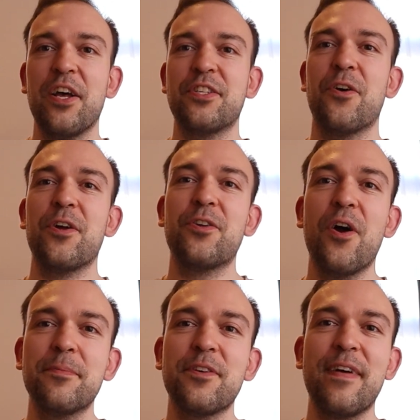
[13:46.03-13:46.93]
So in
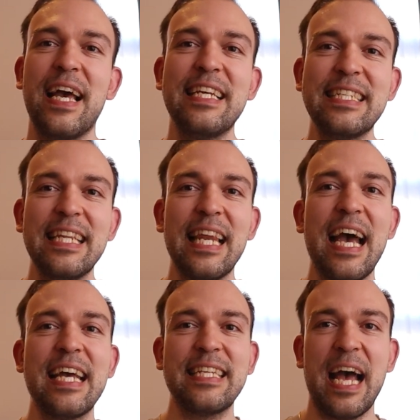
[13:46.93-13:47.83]
terms of LED
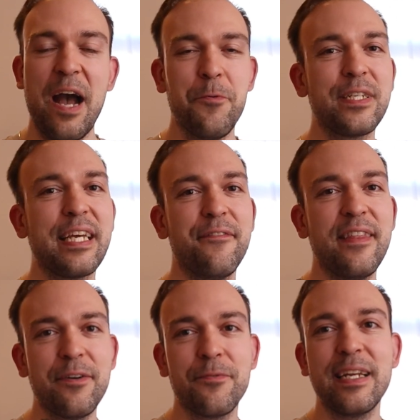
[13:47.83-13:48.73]
light, I would give
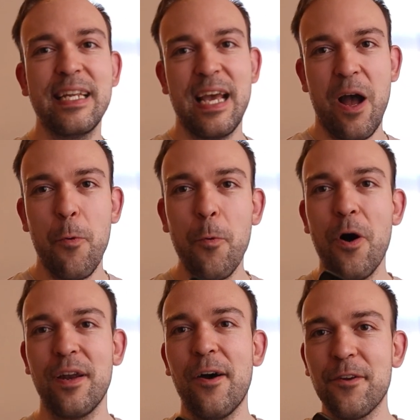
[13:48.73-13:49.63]
that really a
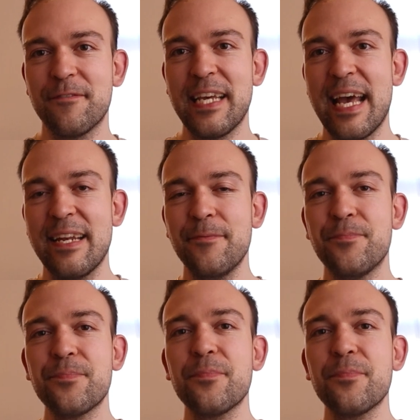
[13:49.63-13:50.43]
1 out of 10.